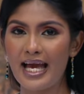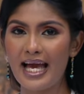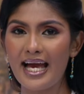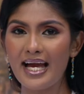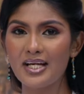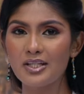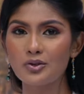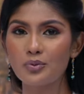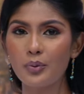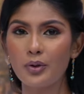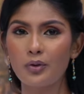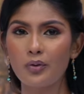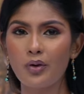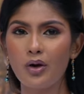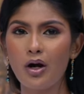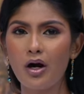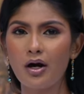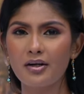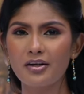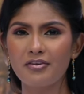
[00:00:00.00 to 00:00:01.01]
And we're
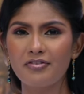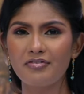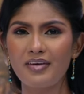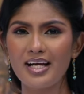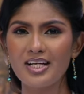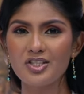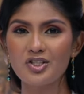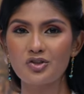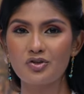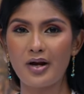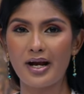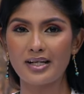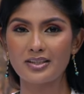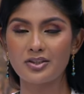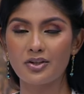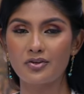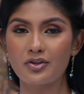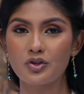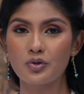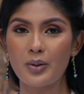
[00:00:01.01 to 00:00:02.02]
on a fast
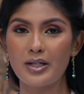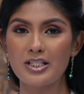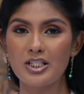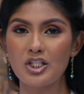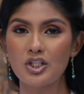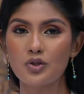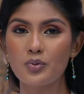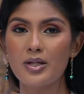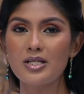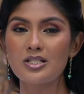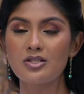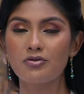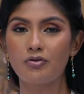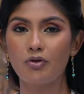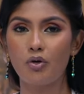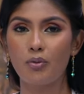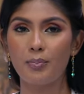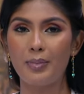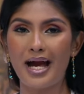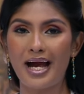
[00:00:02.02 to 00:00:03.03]
track to the
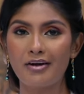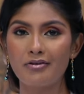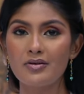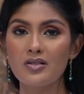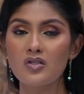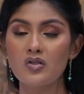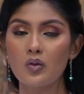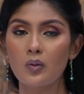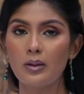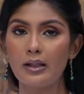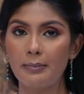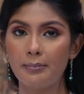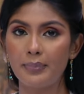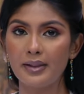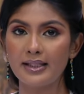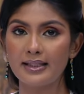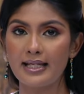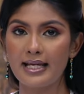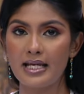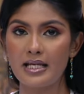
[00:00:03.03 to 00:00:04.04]
2024 Paris
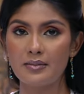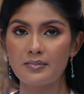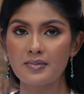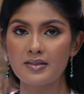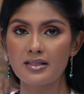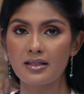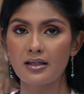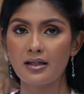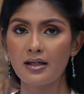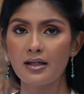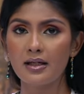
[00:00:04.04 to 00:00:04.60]
Olympic Games.